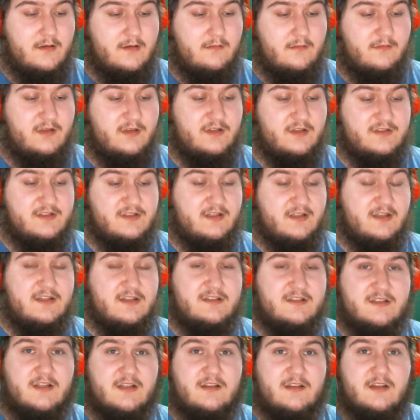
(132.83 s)
Because, like I
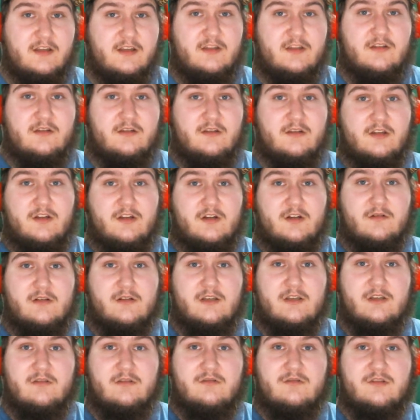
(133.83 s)
said, the, the
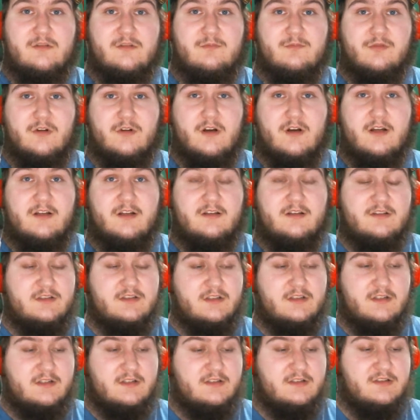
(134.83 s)
current YouTube product
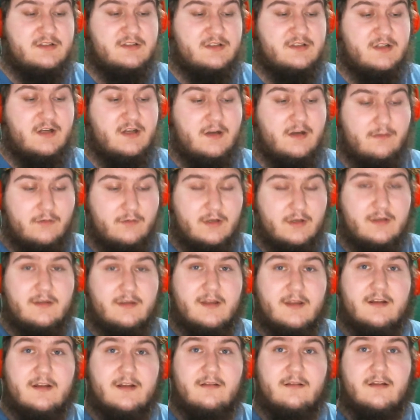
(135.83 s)
is not one
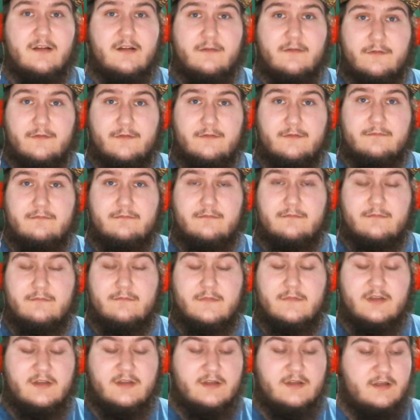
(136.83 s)
that I love.
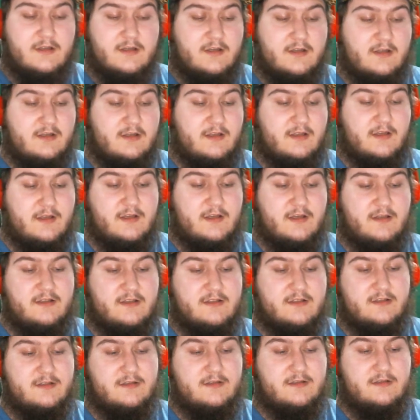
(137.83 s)
And
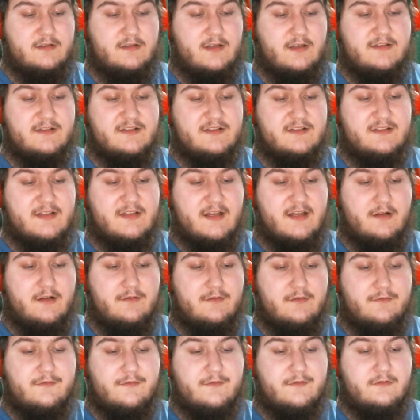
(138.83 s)
instead
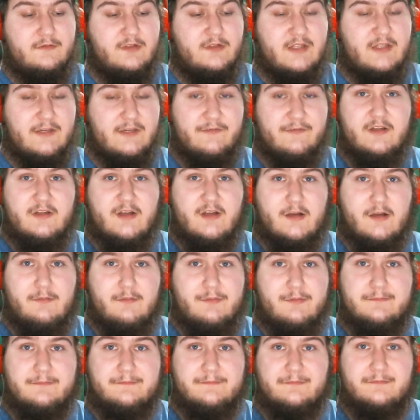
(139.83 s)
of giving up,
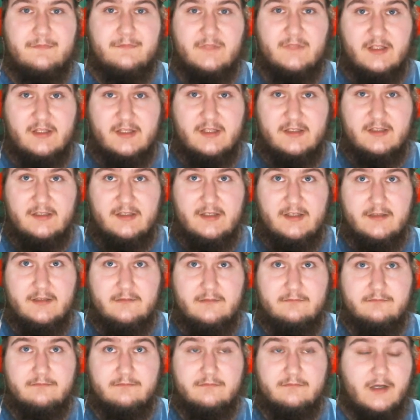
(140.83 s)
like I did,
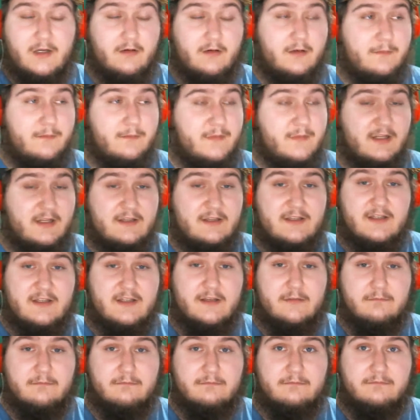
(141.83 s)
I'll admit I
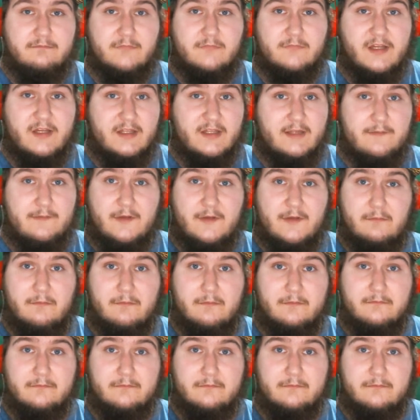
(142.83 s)
did. I gave up.